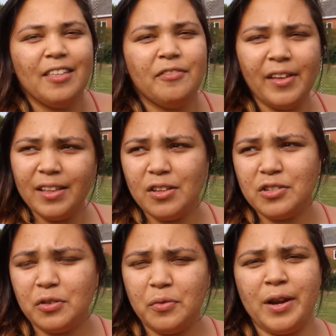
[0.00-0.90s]
Felt
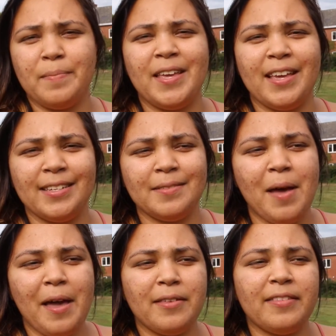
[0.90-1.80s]
also great because
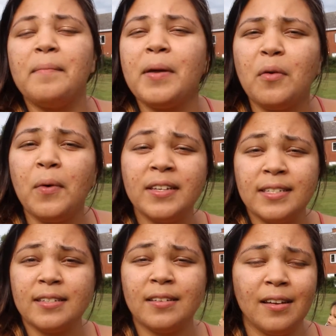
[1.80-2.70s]
my stomach
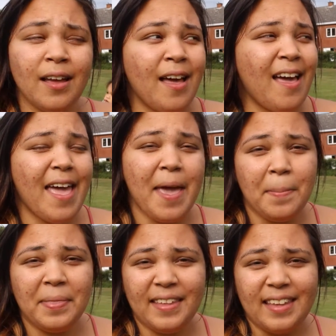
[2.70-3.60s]
was
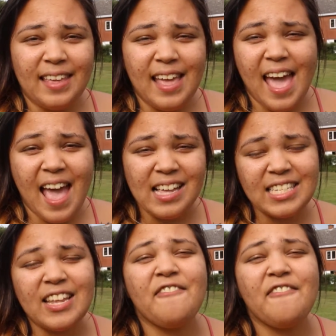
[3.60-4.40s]
empty as